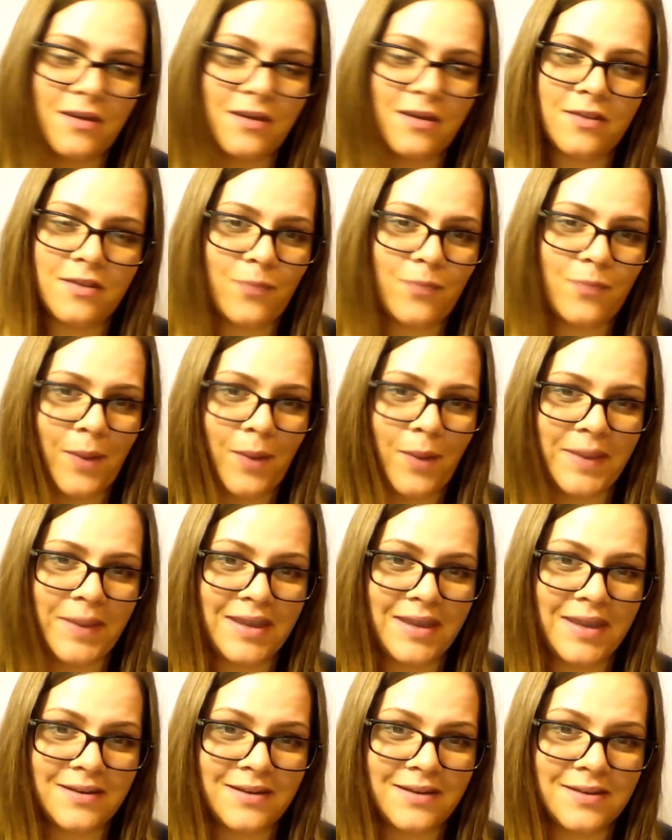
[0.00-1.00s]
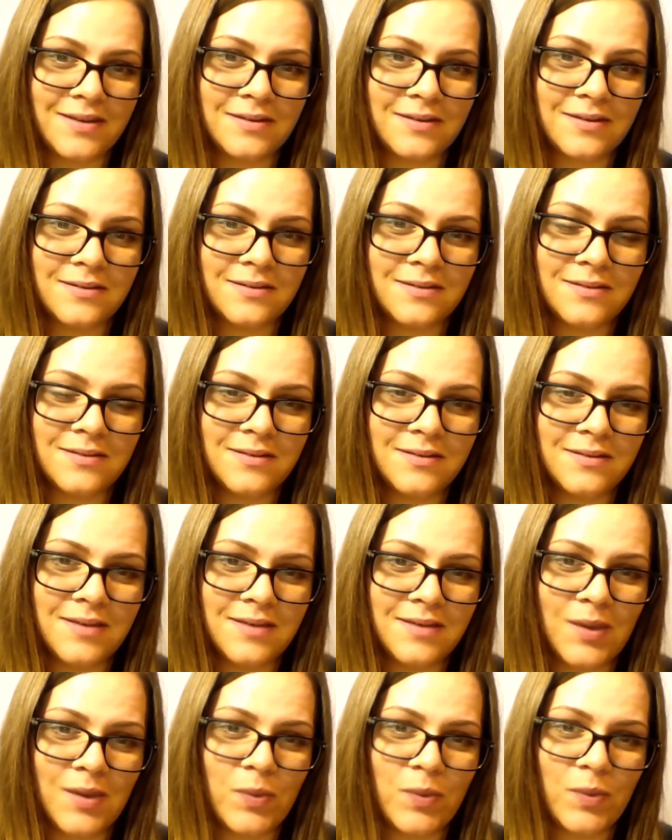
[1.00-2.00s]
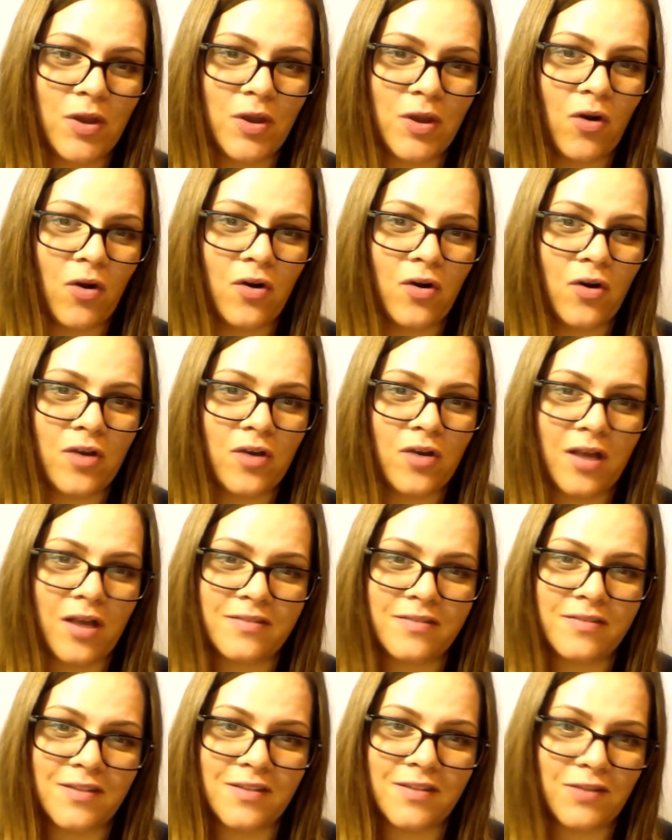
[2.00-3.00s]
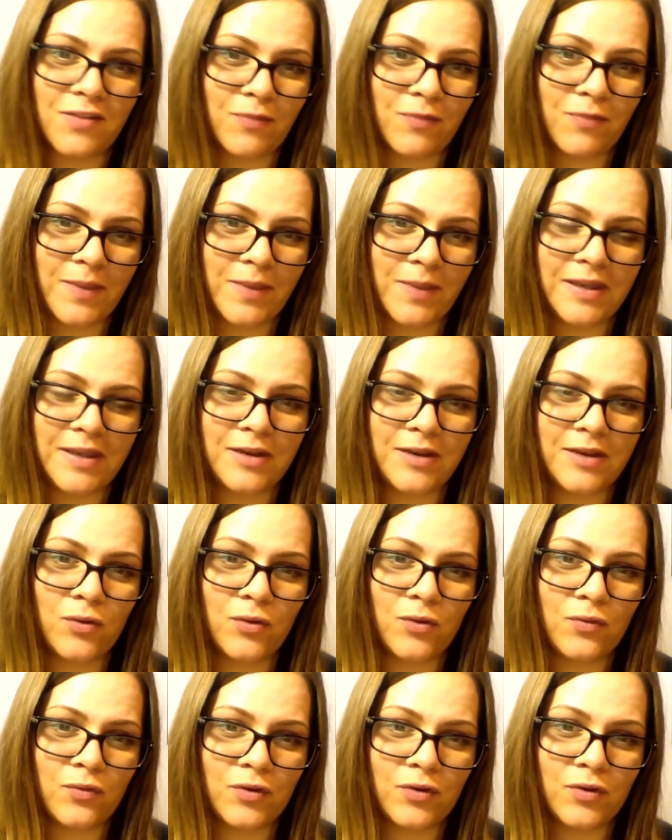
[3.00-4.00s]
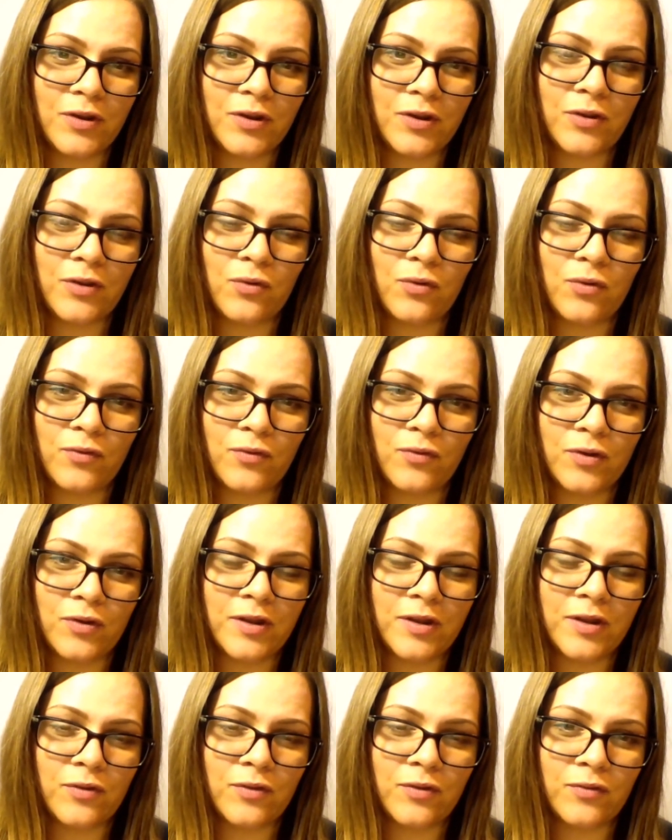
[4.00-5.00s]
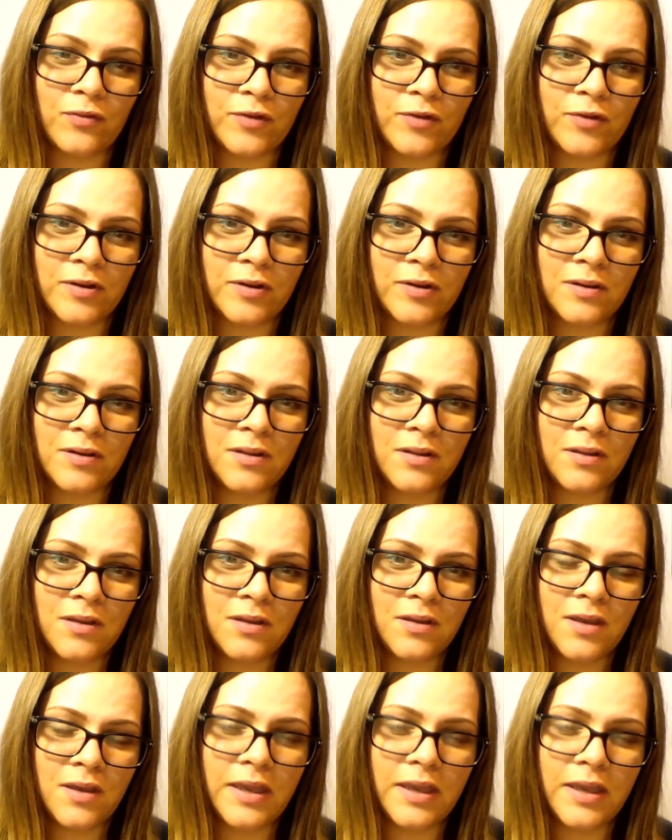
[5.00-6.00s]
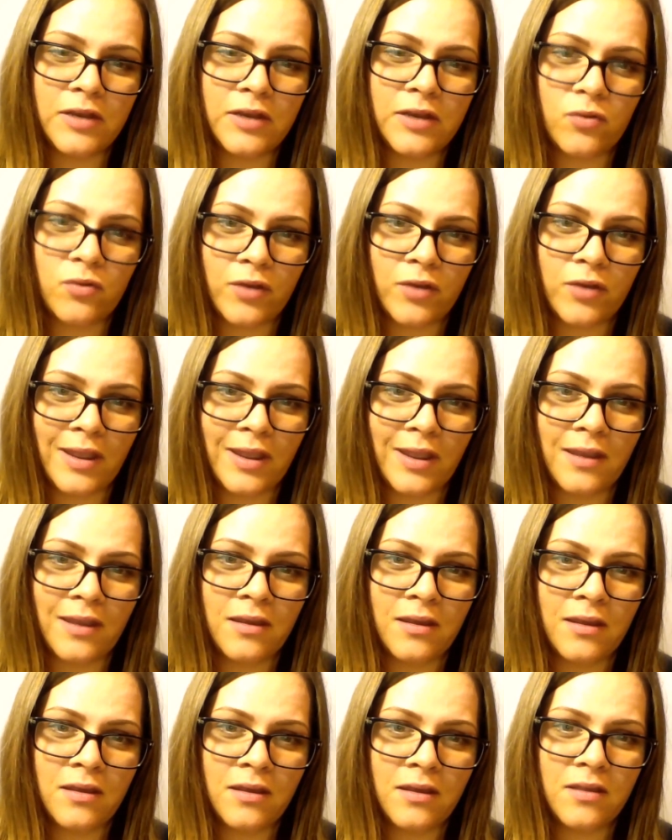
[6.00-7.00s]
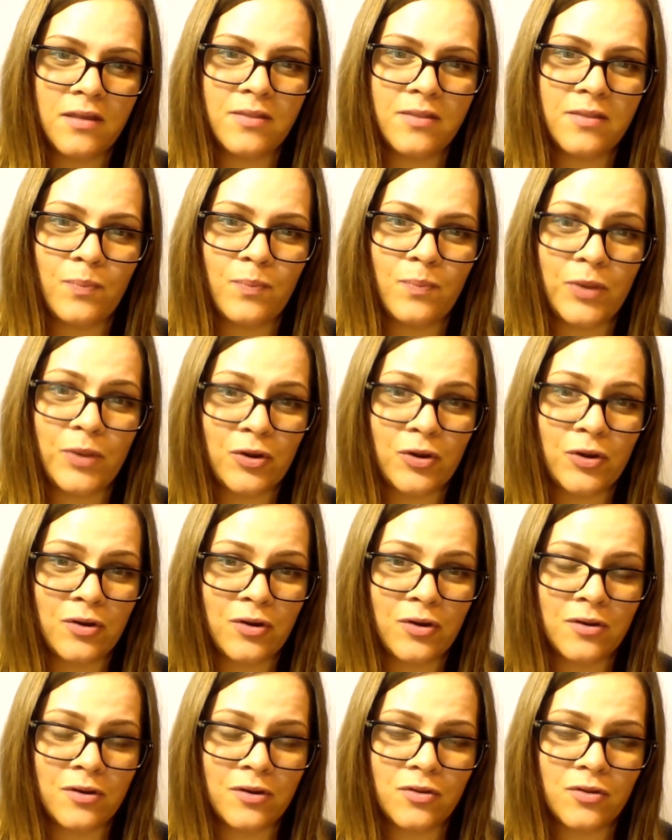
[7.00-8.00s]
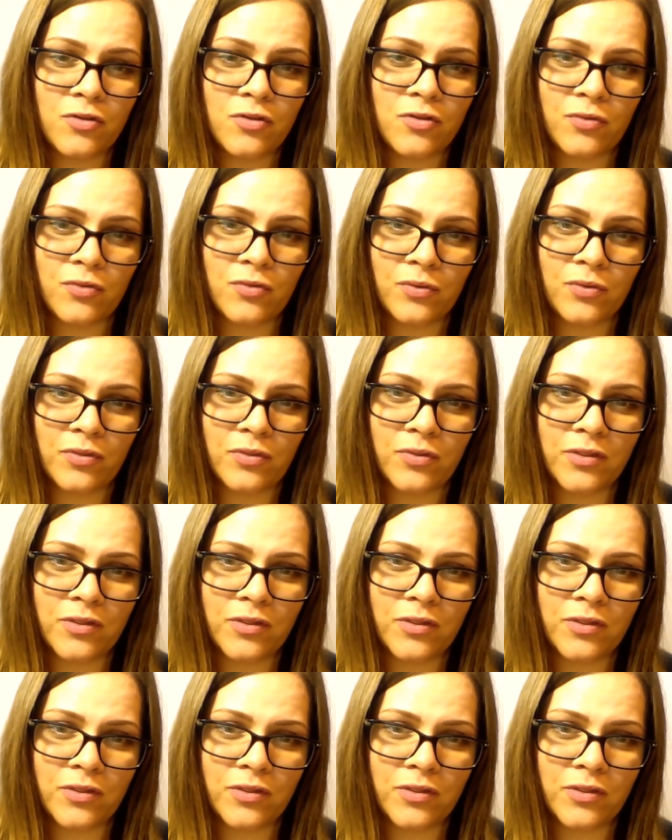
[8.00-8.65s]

It's propaganda. And we all constantly repeat it over and over and over, ignoring the bitter truth.